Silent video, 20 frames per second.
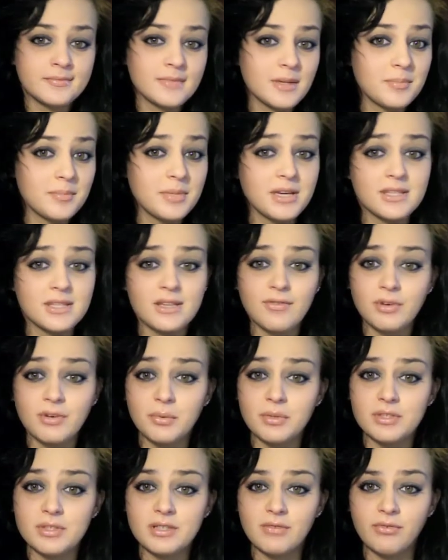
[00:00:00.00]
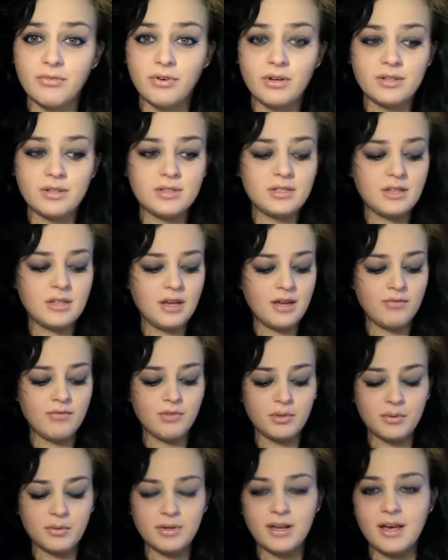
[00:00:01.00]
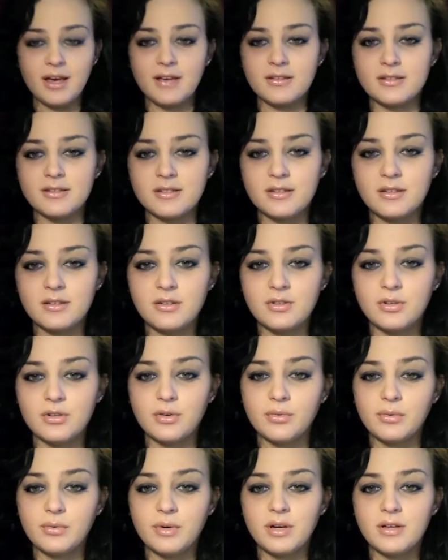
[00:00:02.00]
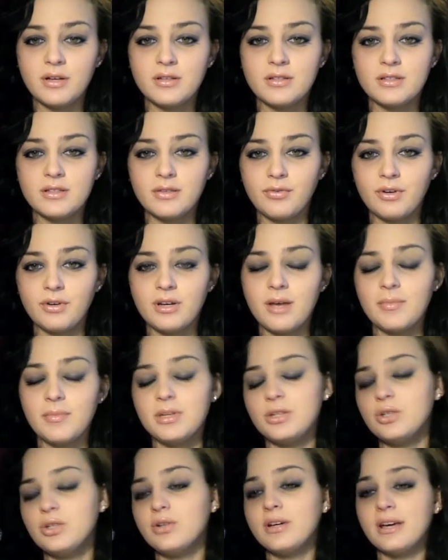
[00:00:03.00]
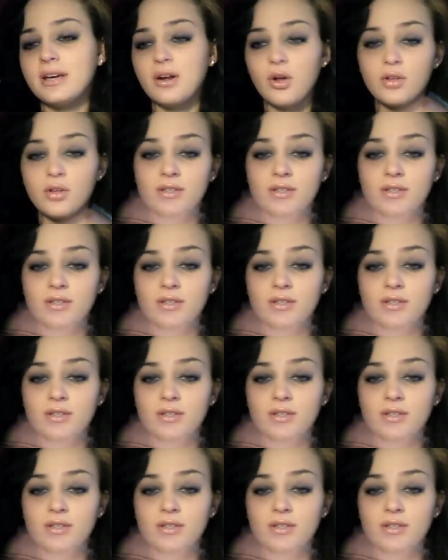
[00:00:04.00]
Because everyone's different. Everyone has, you know, different, I mean, you can get all